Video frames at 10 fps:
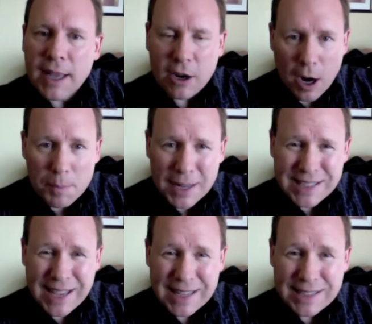Are
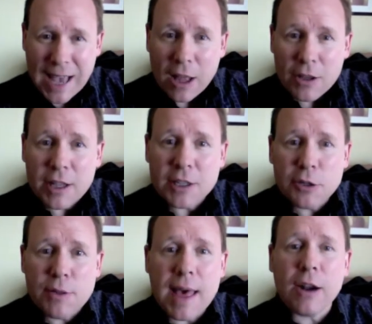companies like Dell going to
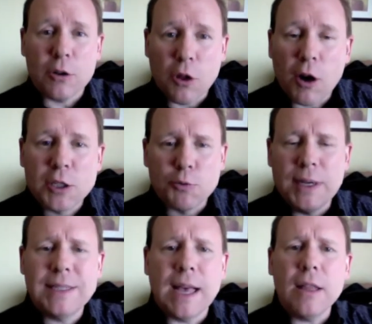do that, or large
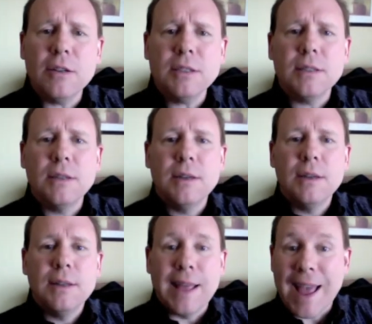resellers?
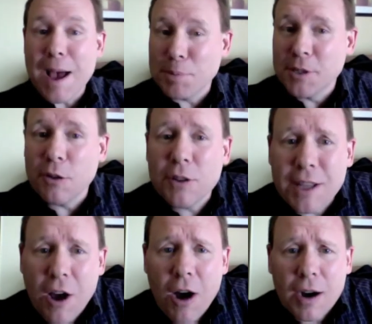They
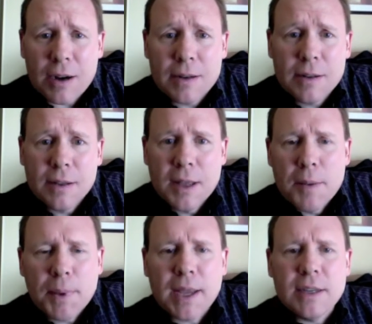absolutely are,
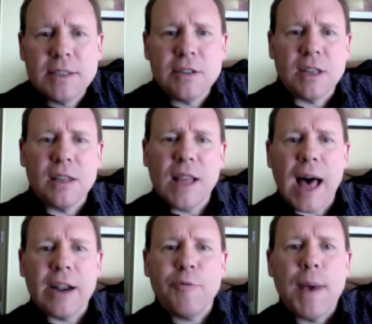because there's a
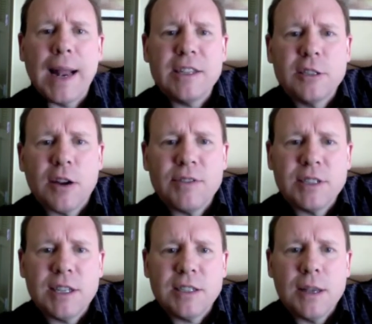lot of managed
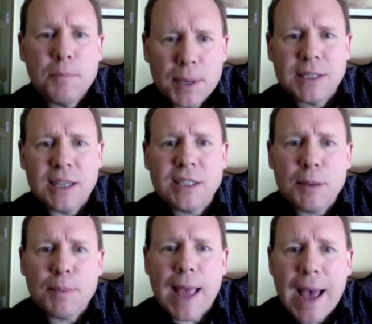services business
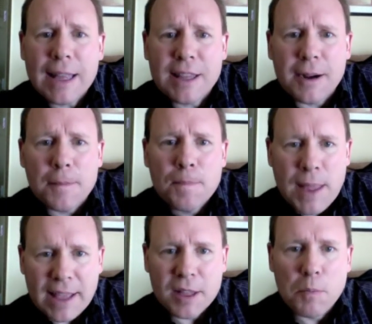to be had there,
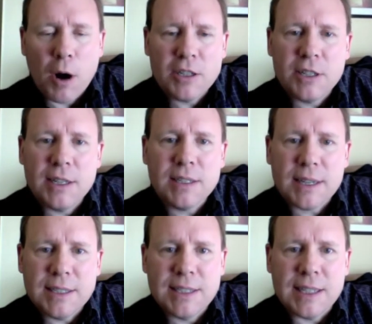and the margin is
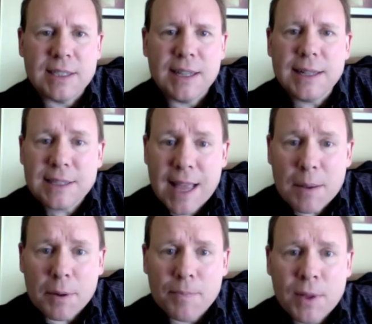consistent and
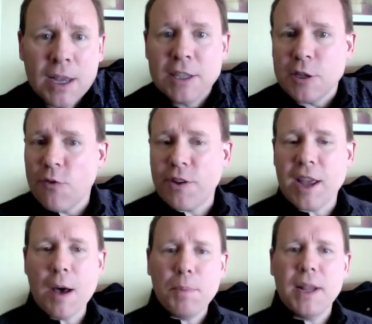stable. So if a
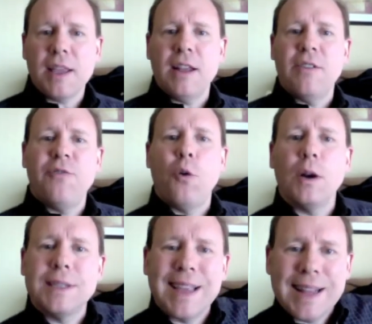company can
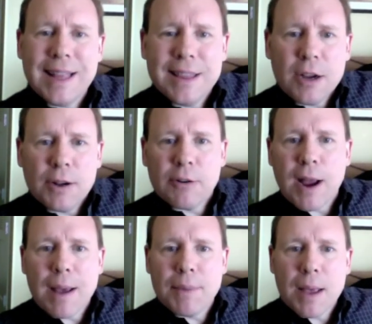afford to get in there and
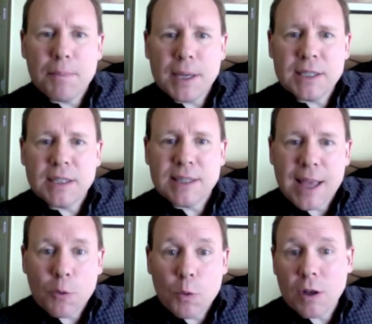grab that business,
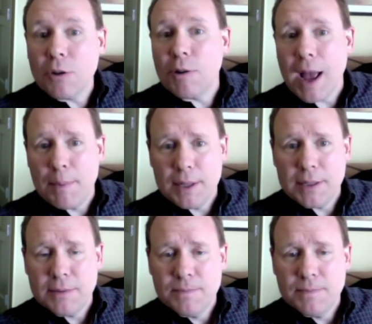they will grab it.